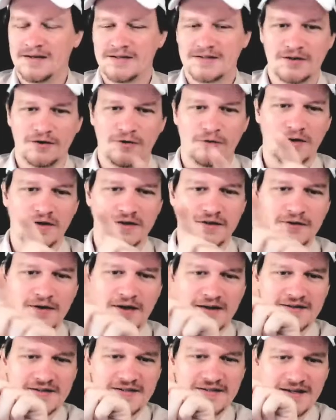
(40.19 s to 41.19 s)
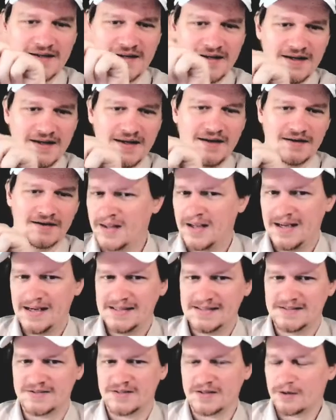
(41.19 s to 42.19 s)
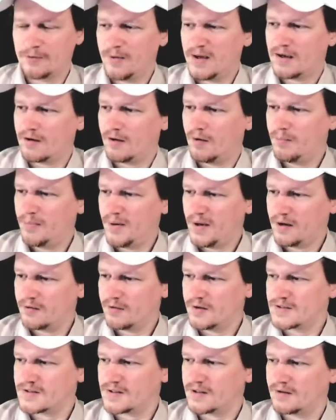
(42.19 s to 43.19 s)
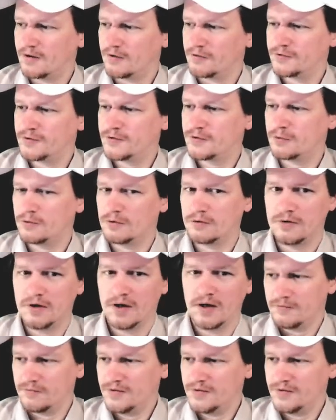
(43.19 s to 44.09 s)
So what you can see here is a quick comparison of two